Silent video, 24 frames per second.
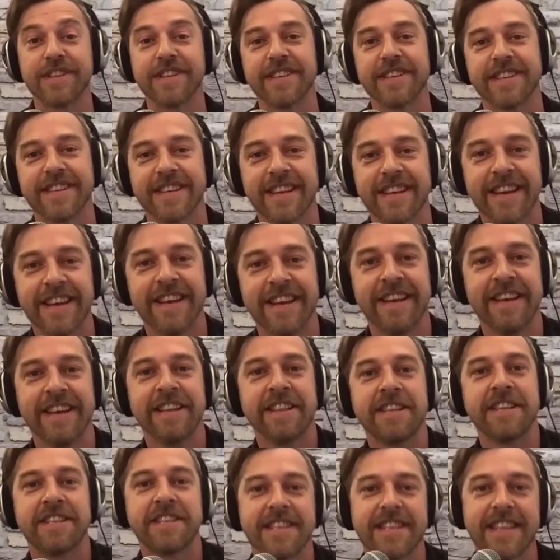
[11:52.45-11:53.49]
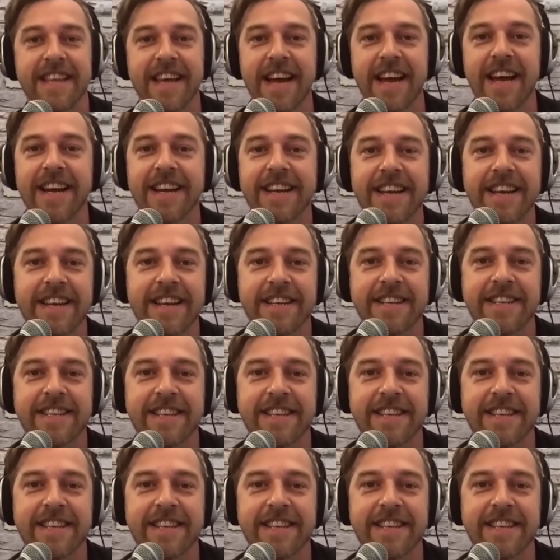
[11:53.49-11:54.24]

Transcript: This is the idea to